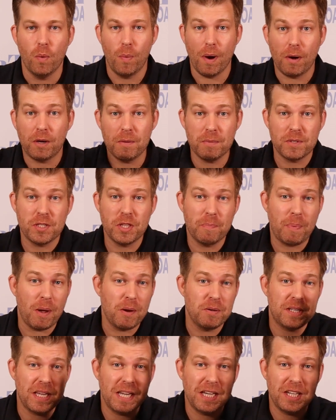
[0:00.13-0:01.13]
Welcome to the
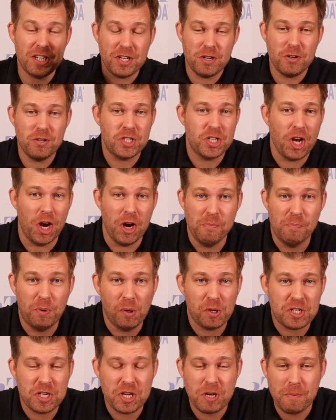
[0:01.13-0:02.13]
Boating News Show,
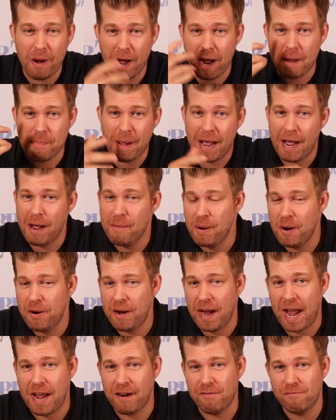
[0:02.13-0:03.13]
brought to you by
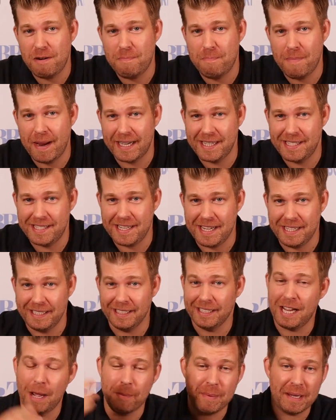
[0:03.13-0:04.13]
Powerboat and RIB
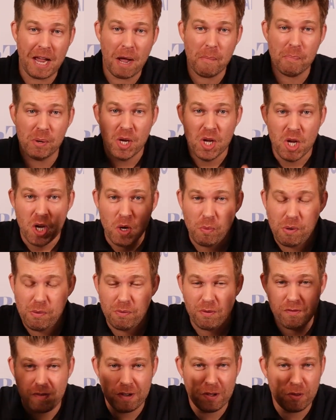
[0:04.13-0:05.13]
Magazine. Coming up, we
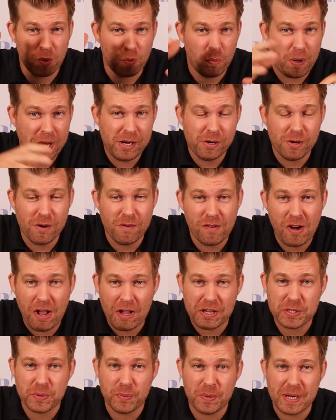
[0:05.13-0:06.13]
reveal the winner of
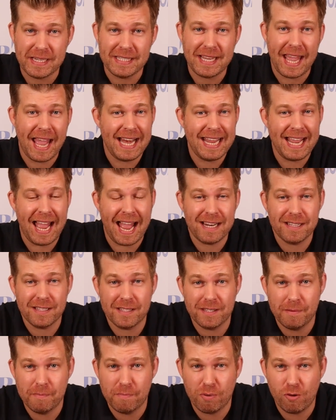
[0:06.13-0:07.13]
last week's Helly
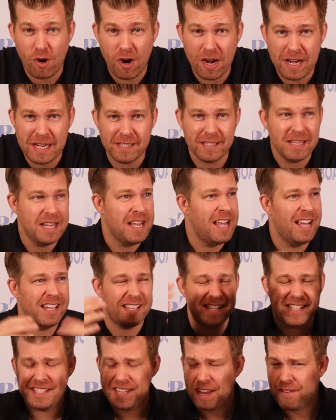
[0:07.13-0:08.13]
Hansen prize, a
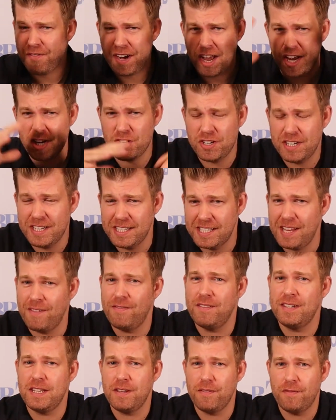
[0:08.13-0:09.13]

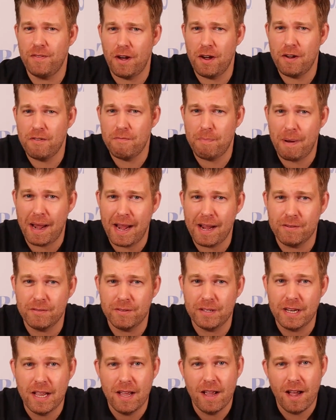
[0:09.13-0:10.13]

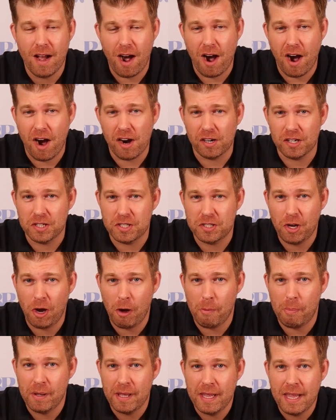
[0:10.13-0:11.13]
£775 Arga
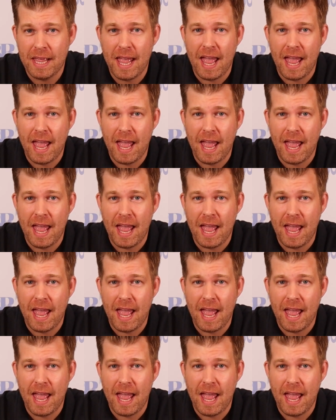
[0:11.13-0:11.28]
top,